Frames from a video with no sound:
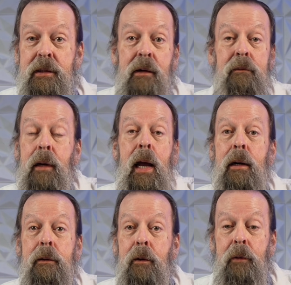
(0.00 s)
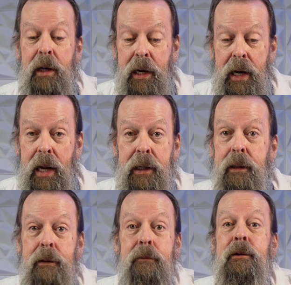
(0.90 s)
so I don't know when I got it.
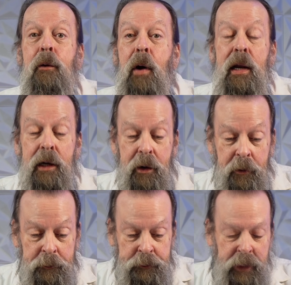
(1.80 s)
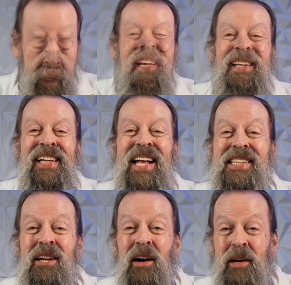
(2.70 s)
It was a while ago. Let's
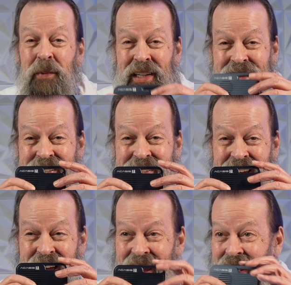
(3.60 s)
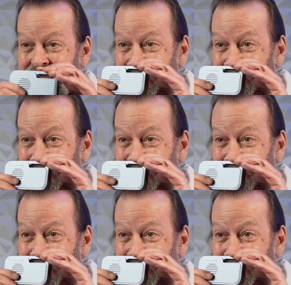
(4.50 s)
talk about this guy,